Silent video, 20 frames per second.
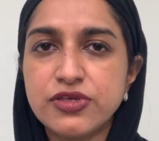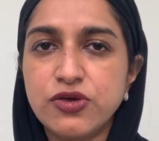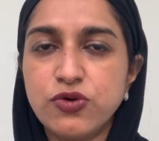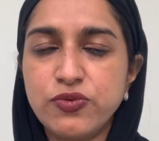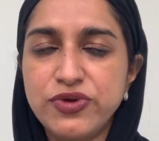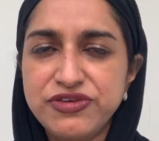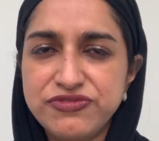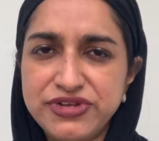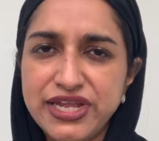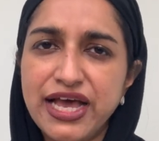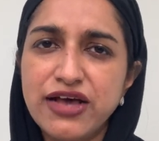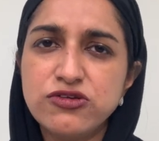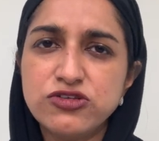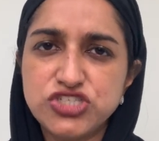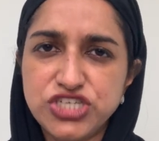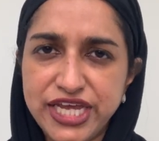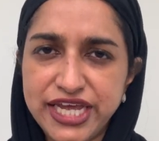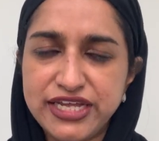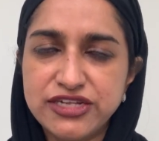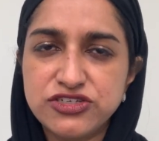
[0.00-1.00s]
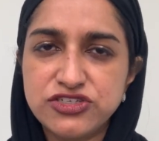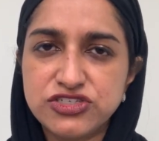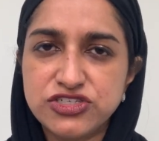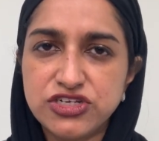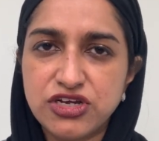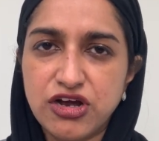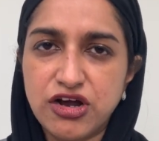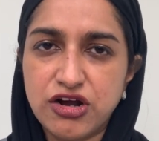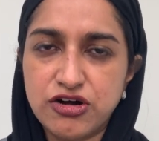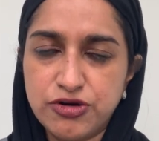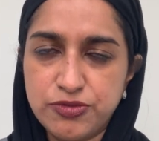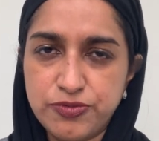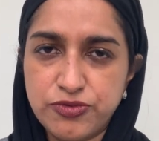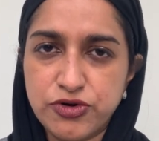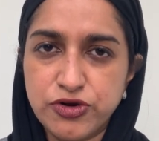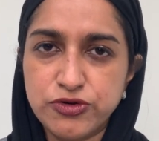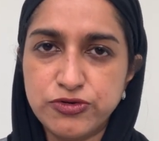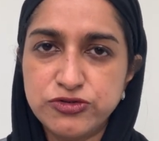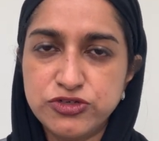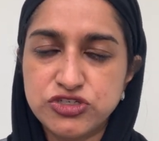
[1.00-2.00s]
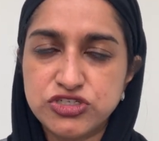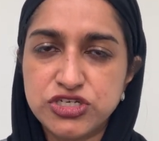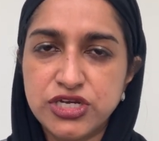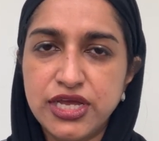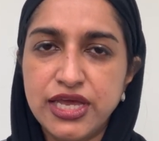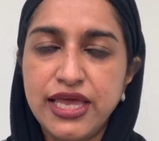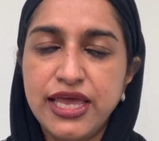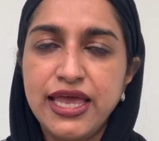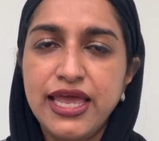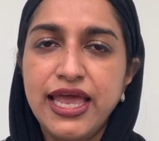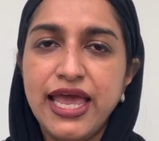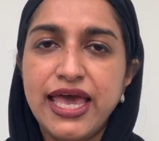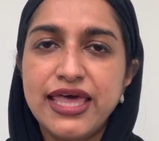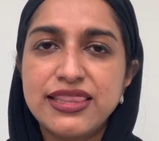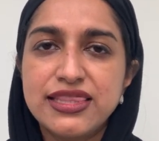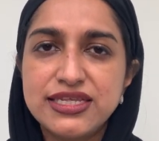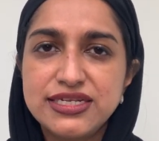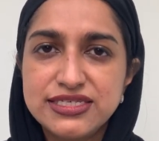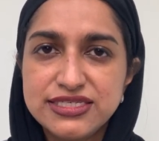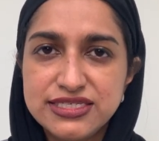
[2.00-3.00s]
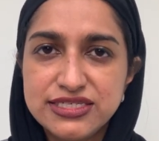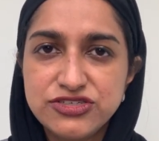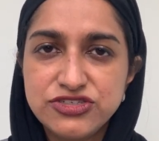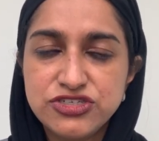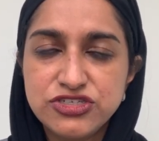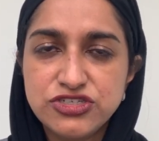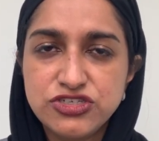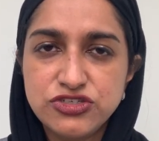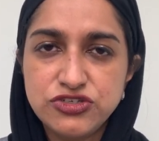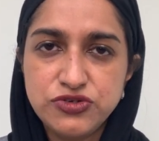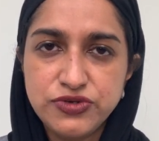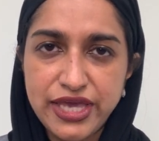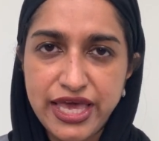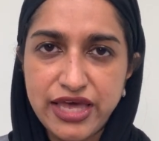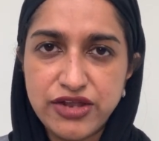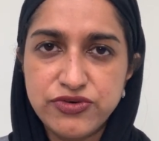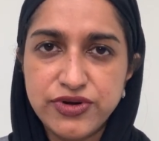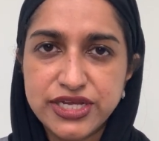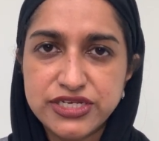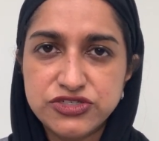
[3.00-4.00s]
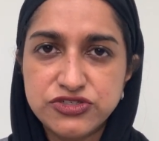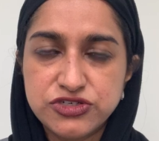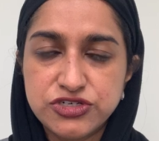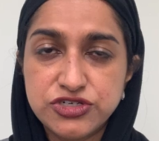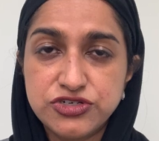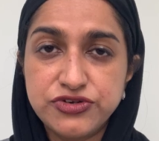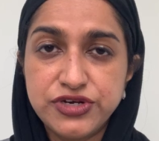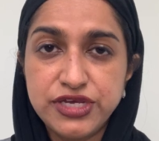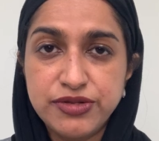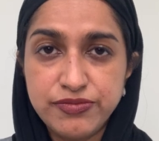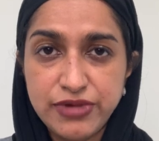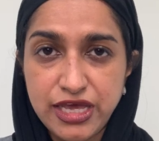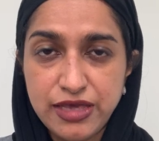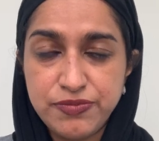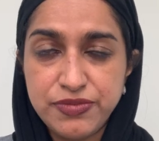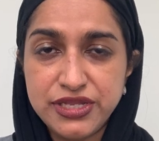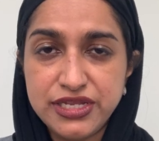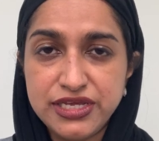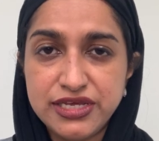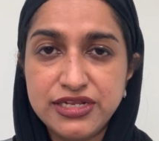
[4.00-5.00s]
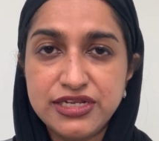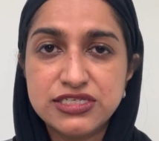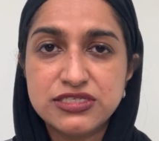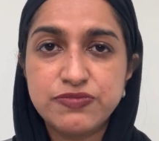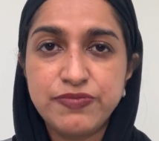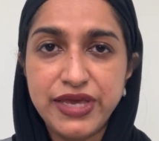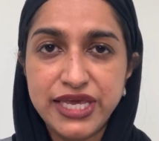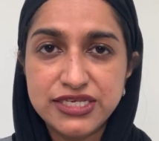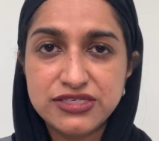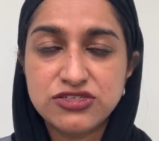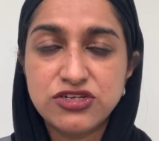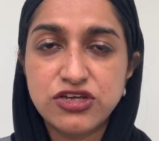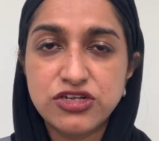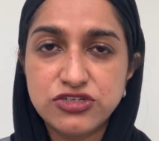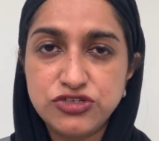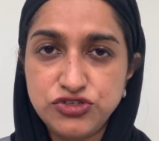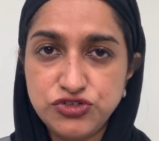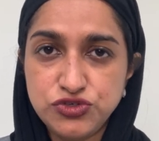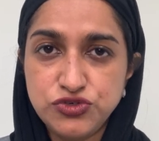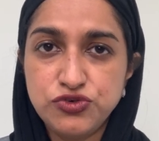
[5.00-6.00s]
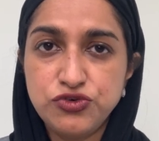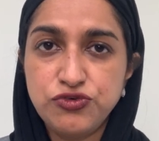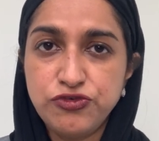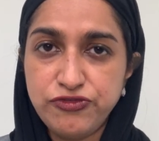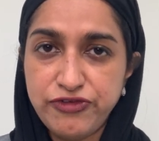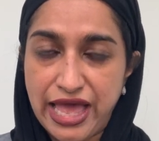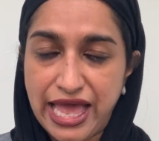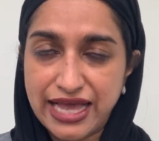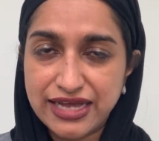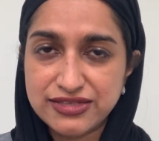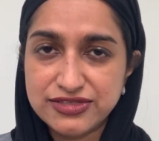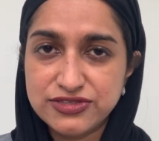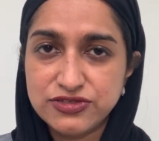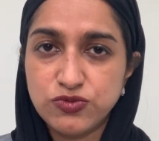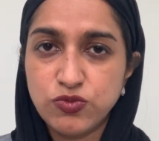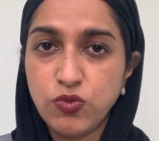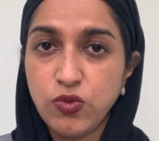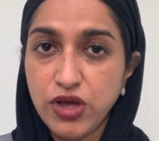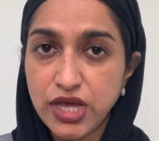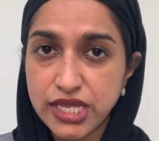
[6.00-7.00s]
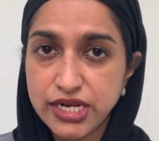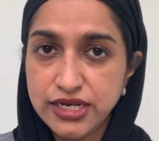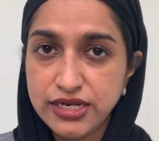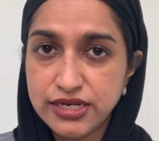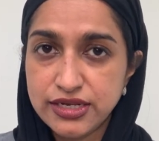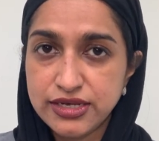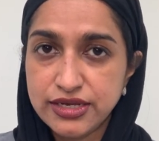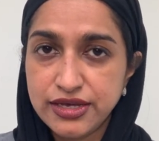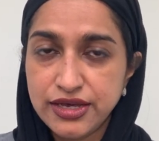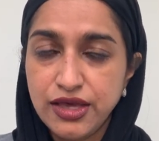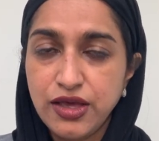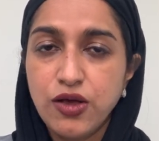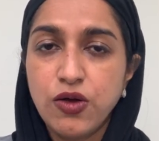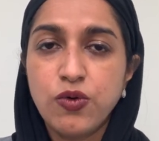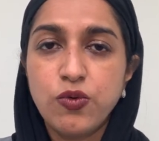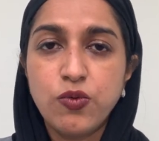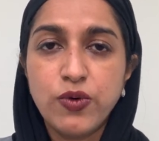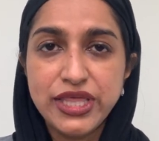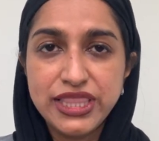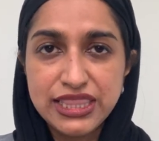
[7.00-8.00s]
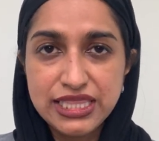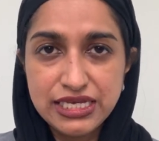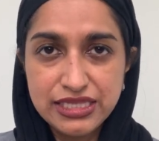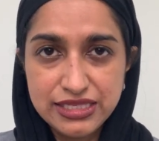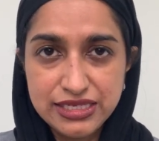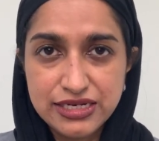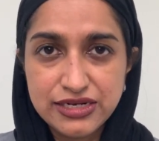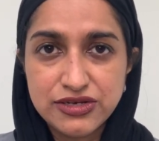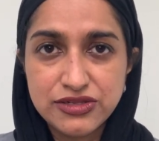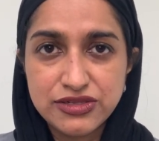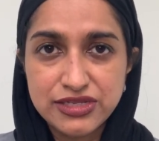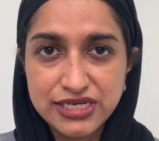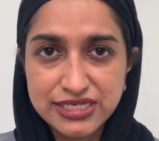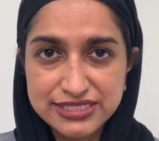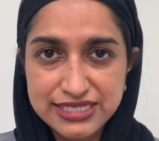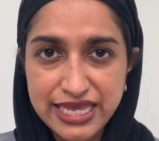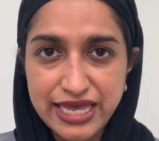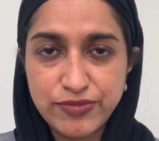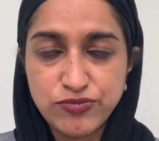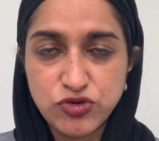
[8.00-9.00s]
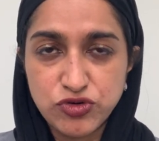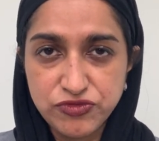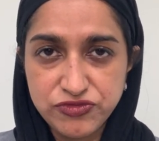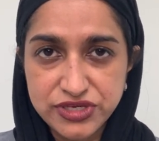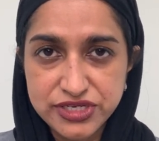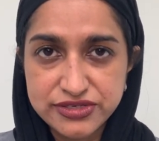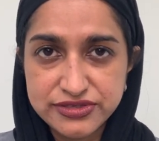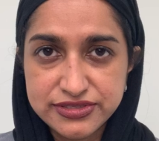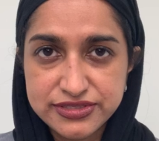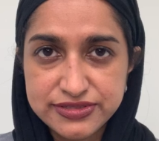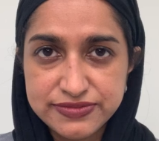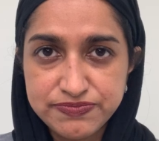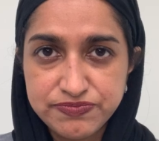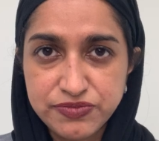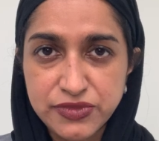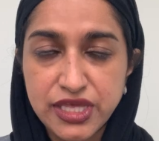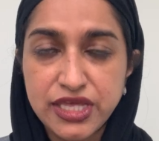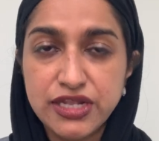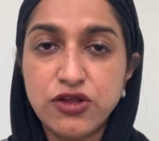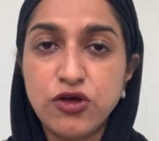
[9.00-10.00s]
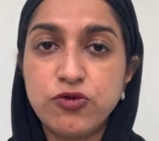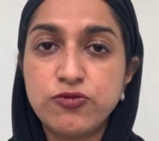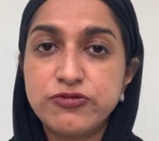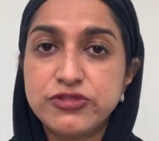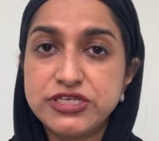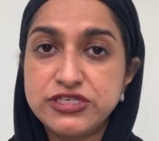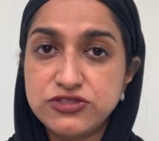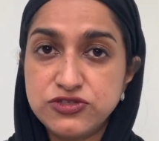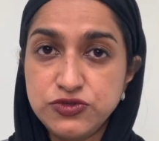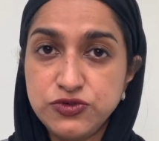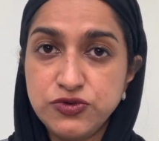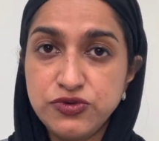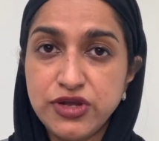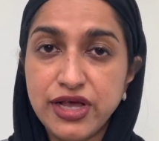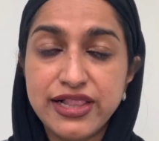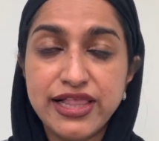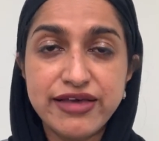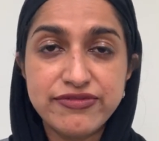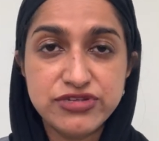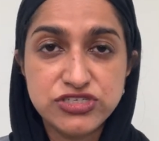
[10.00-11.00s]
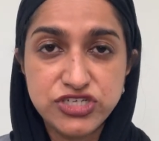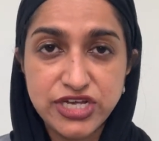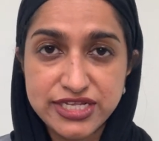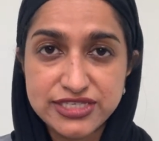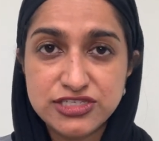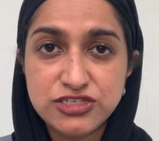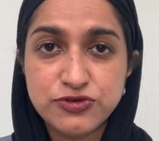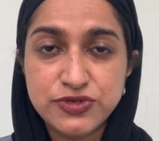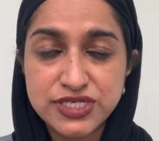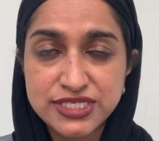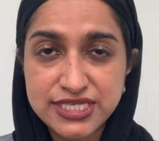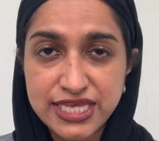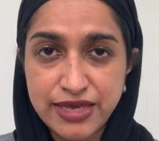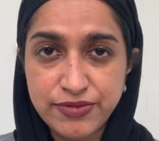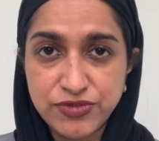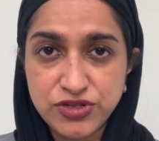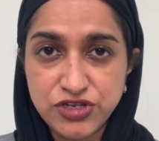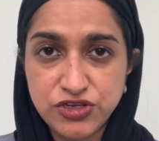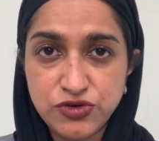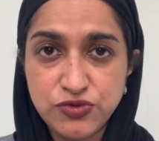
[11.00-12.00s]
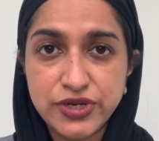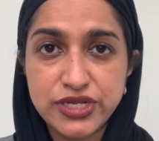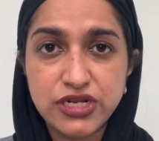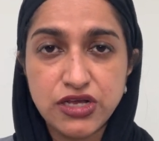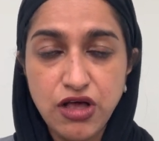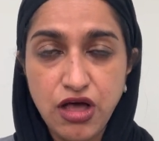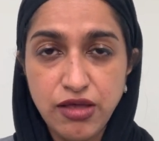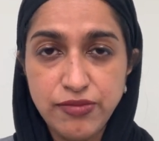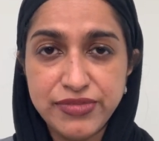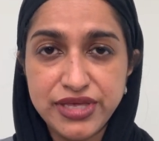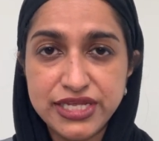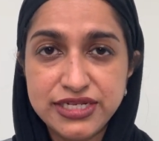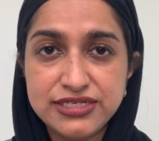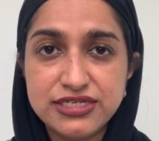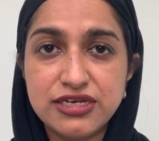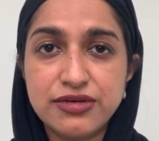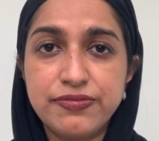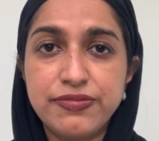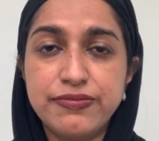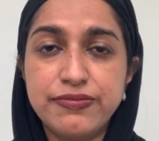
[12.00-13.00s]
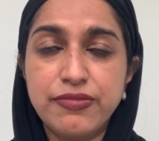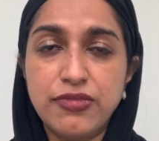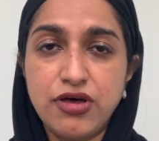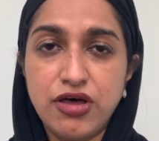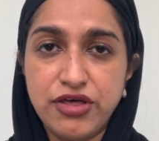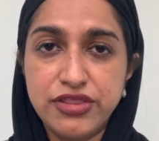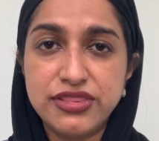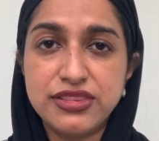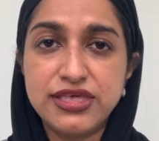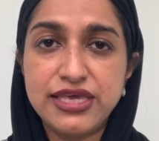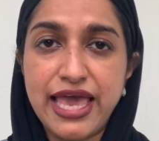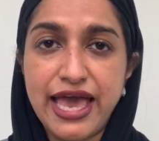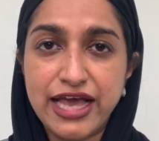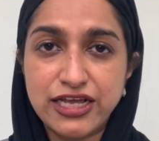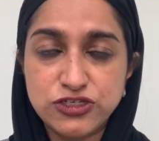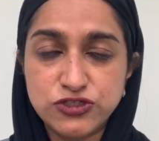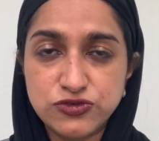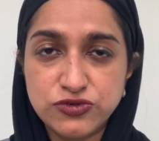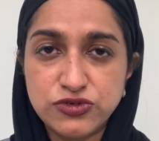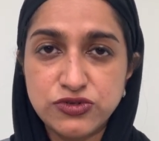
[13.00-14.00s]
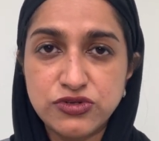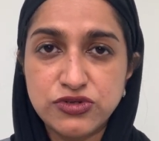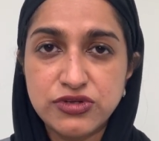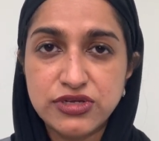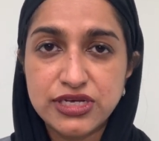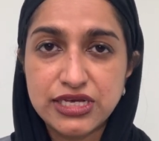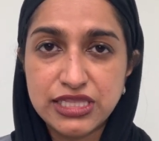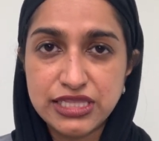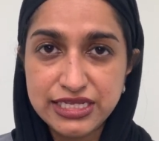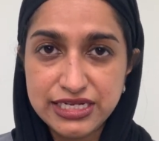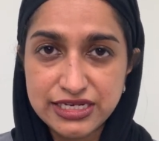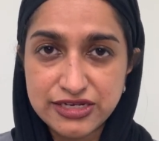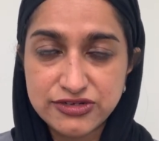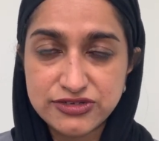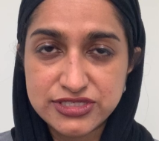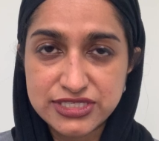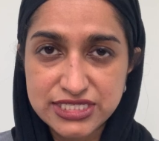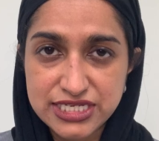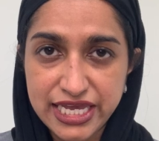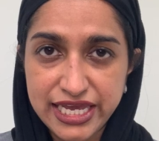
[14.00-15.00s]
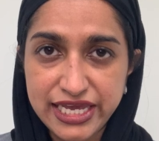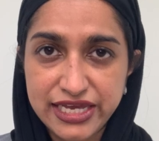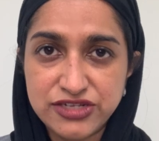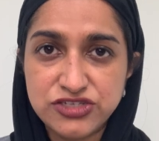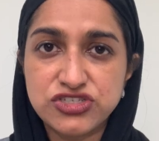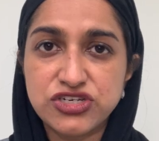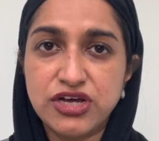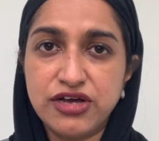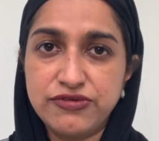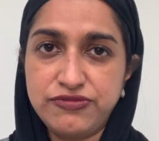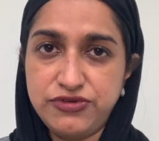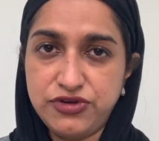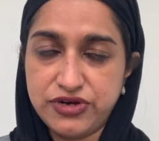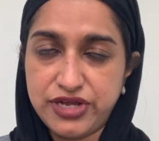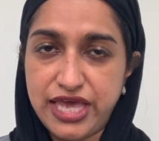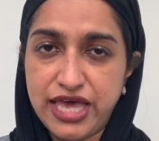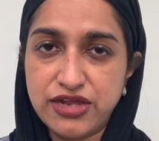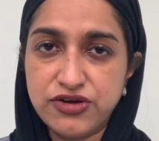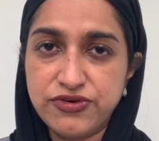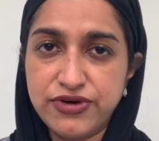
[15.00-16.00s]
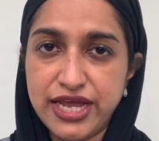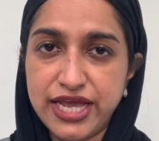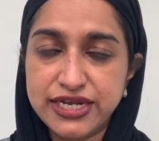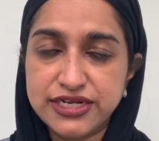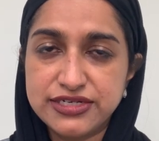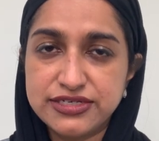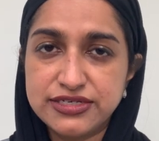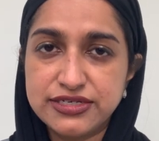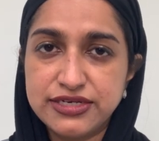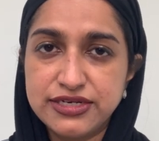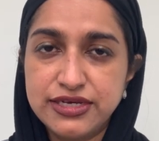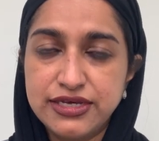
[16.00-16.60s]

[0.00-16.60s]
We've now changed our approach, and the decision to do cataract surgery, in my opinion, is based on two facts. One, what the clinical exam reveals. And hopefully soon I'll have a chance to examine you and comment on the actual clinical stage of your cataract.